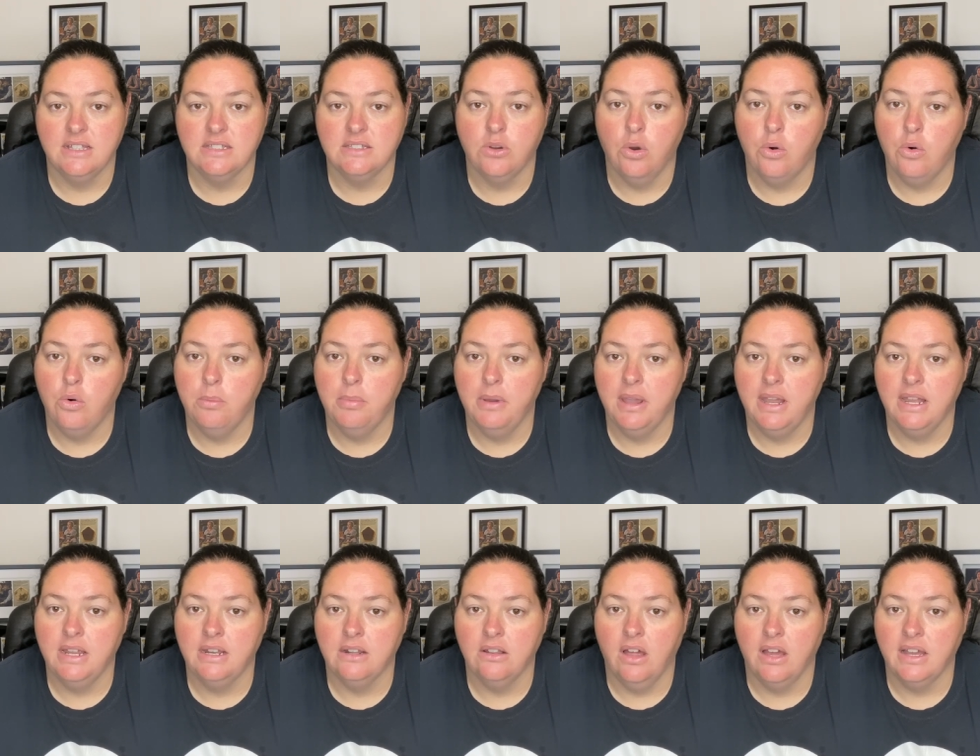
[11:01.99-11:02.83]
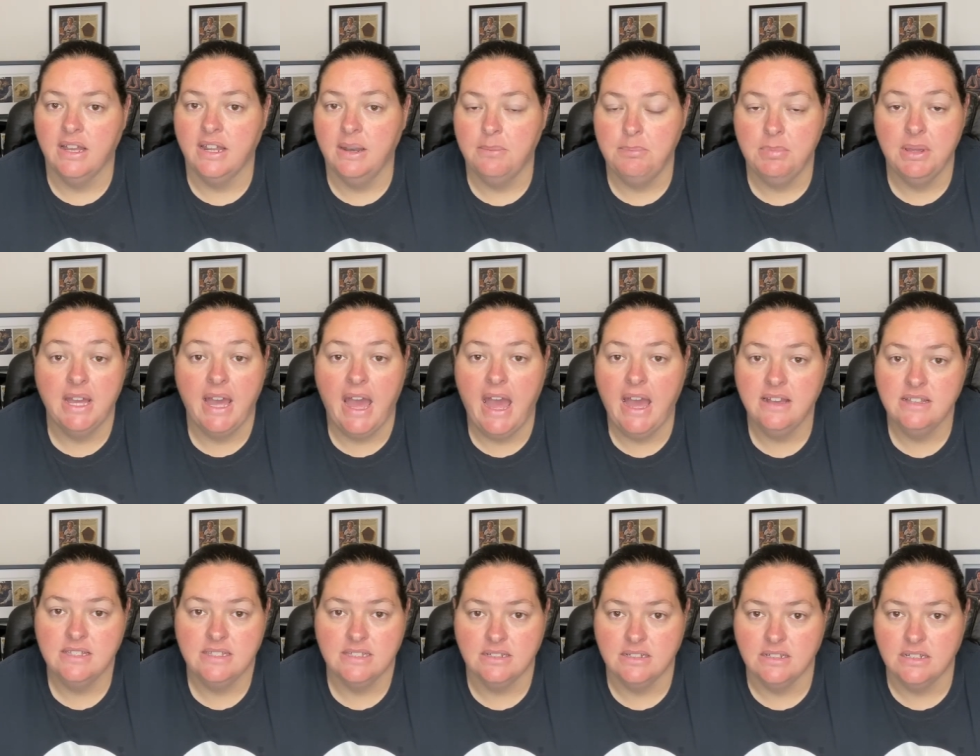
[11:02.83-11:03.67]
it's all been like a big
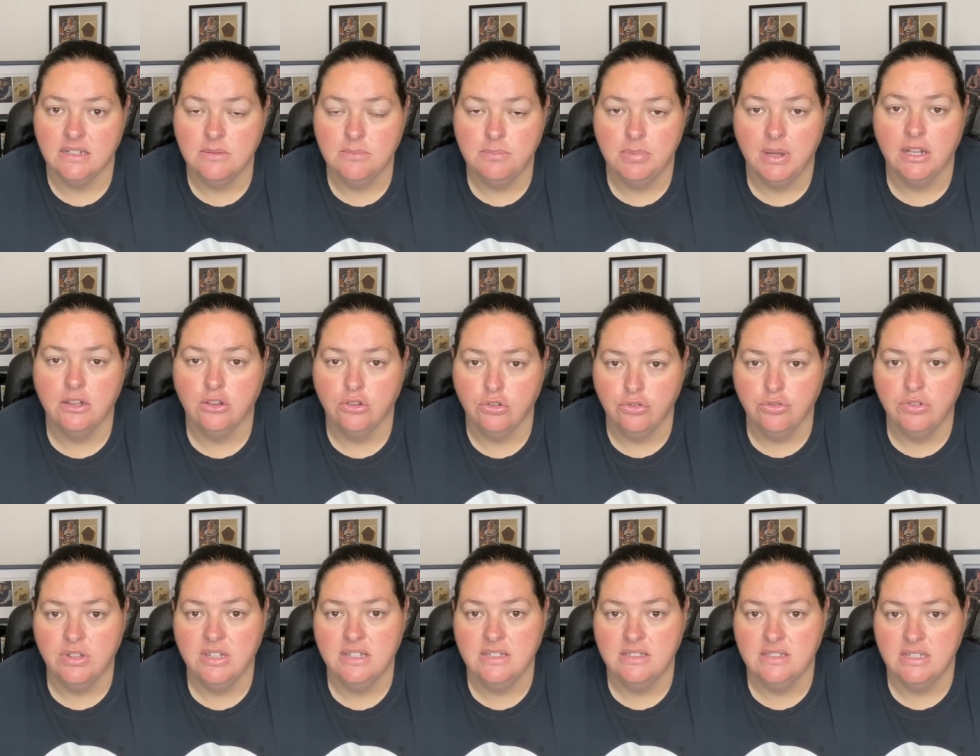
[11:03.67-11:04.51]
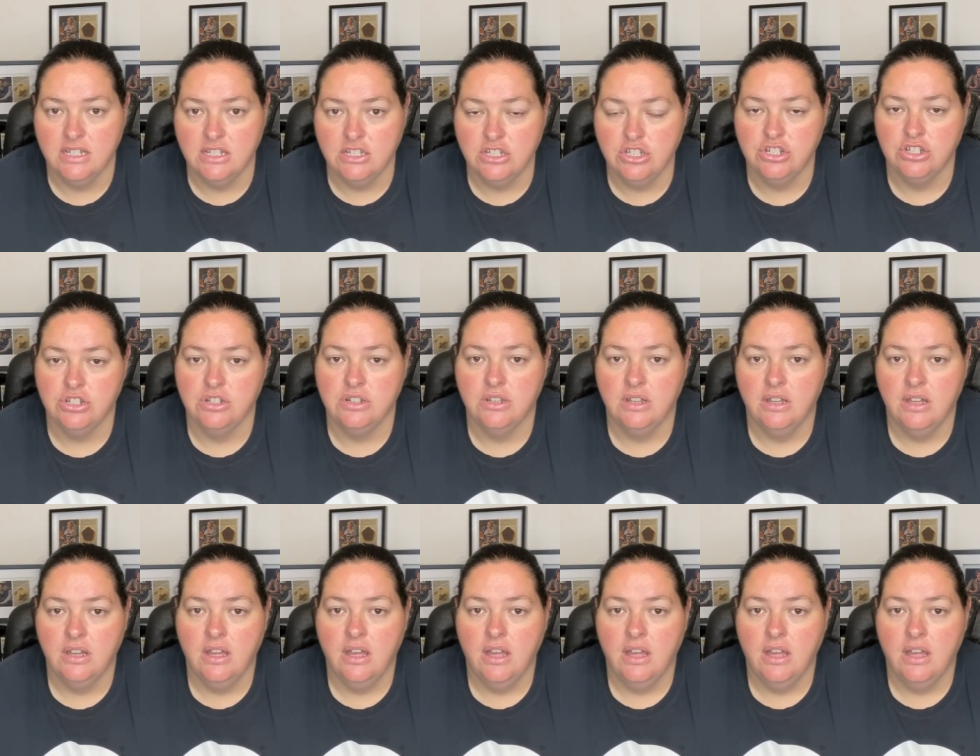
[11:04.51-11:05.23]
accident, but Luke is injured.